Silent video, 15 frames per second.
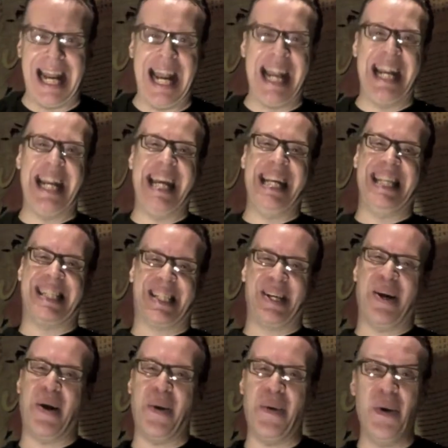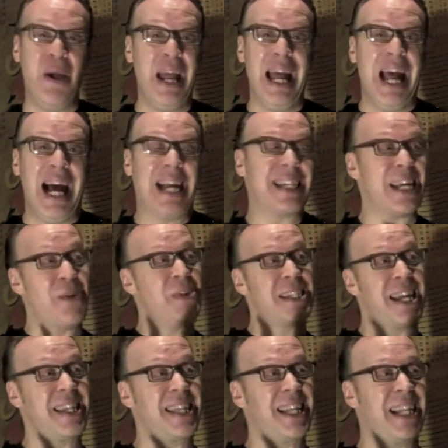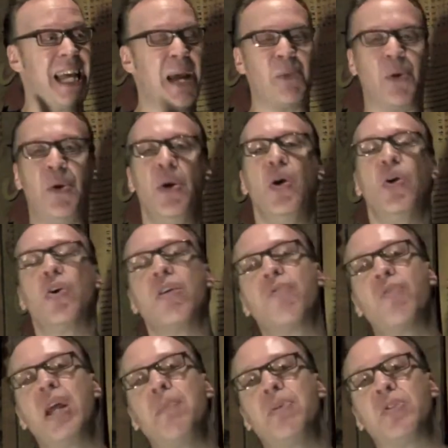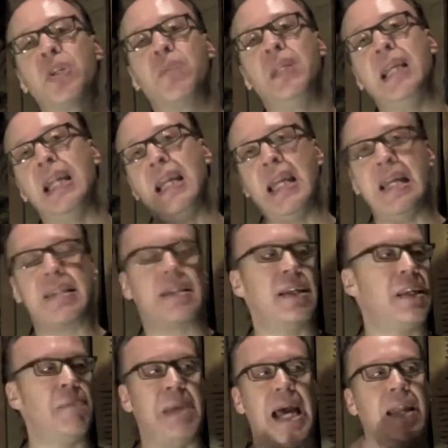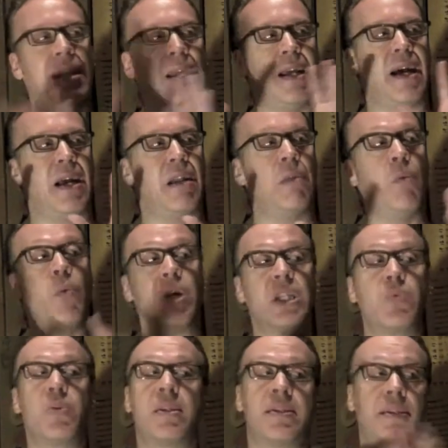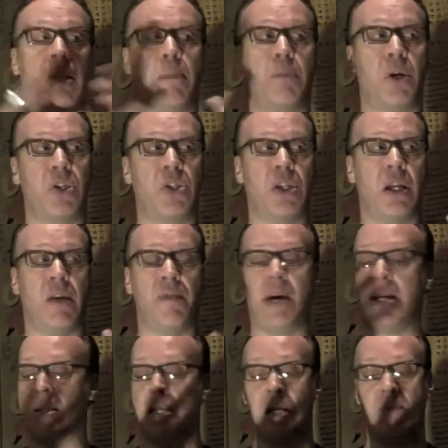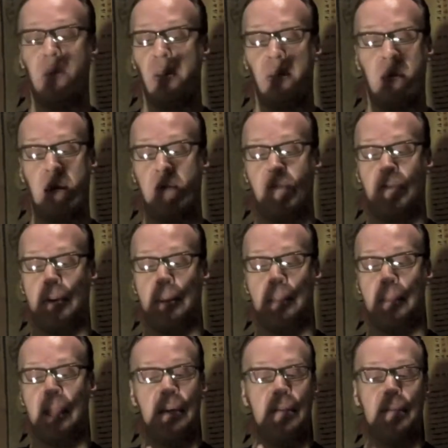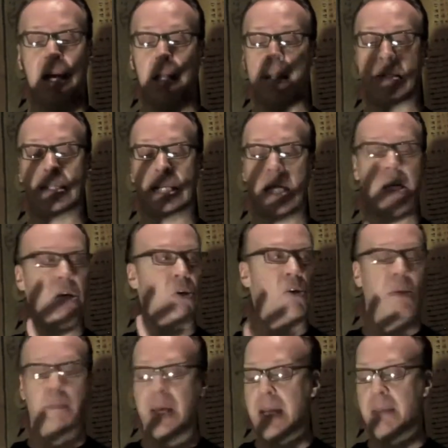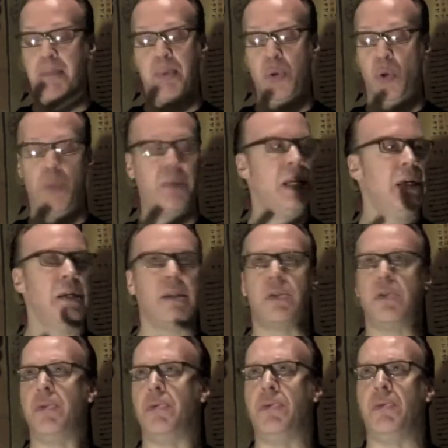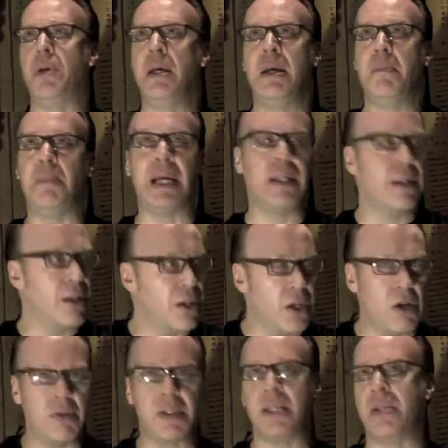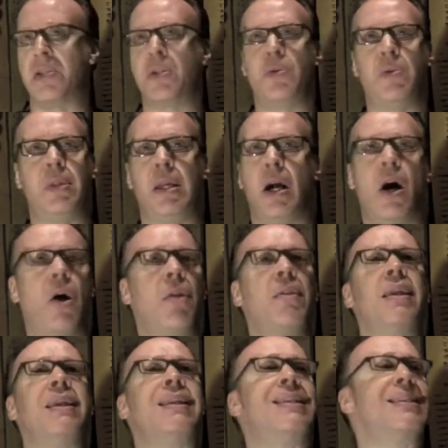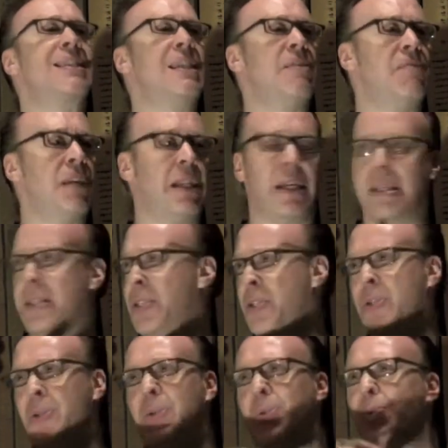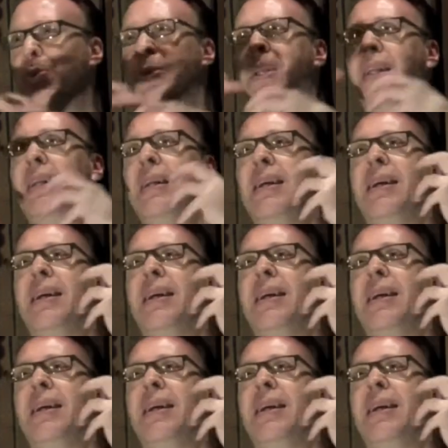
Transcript: And so, because I always liked the glamour. Irv Rabel took me to the '88s, and I did Matinee Idol, which was a celebration of I did everything from Valentino to Betty Boop to Bela Lugosi to the all the Disney villains to